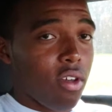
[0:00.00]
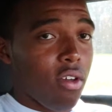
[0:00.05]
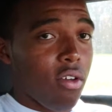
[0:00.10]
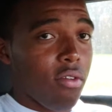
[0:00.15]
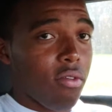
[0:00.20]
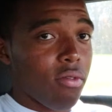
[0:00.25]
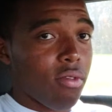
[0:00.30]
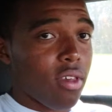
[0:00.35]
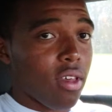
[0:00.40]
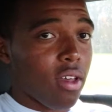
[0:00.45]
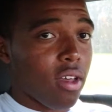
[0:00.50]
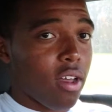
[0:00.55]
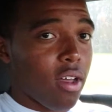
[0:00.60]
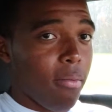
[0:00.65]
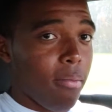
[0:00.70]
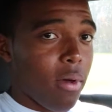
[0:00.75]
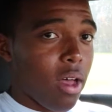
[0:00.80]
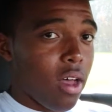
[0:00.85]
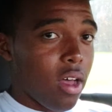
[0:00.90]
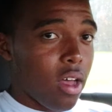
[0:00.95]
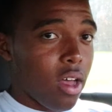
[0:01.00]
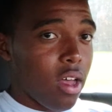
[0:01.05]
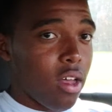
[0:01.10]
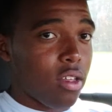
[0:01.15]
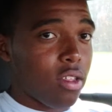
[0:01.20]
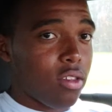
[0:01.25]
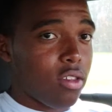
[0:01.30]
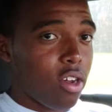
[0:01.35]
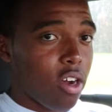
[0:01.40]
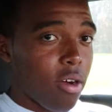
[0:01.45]
goes
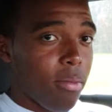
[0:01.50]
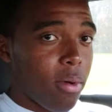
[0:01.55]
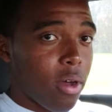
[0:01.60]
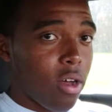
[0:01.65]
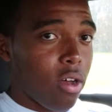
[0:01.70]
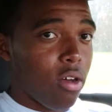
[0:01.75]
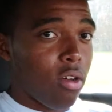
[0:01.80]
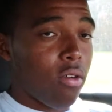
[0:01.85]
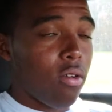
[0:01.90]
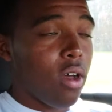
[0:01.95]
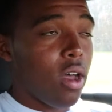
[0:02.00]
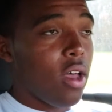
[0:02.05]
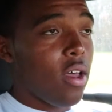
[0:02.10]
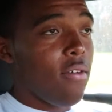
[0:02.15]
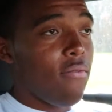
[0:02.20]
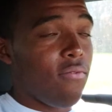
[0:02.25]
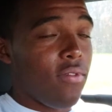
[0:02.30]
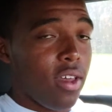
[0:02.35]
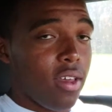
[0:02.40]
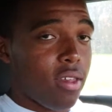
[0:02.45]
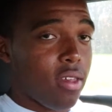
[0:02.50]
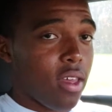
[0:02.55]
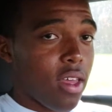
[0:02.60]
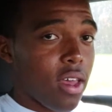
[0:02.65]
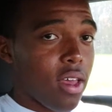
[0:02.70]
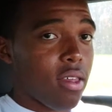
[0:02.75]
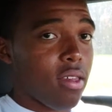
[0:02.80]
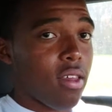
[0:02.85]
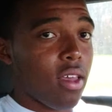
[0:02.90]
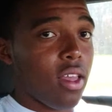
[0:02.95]
turbo
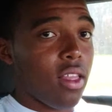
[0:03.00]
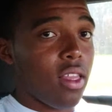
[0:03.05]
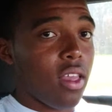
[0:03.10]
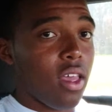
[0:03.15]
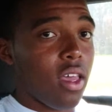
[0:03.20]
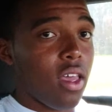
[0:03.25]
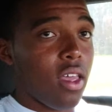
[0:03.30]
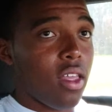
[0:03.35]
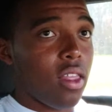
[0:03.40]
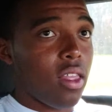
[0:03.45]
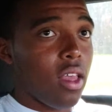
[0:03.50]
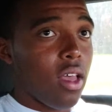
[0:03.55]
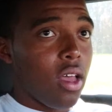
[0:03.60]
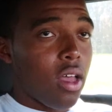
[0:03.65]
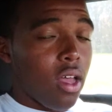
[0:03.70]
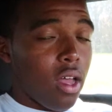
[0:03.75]
V6, and then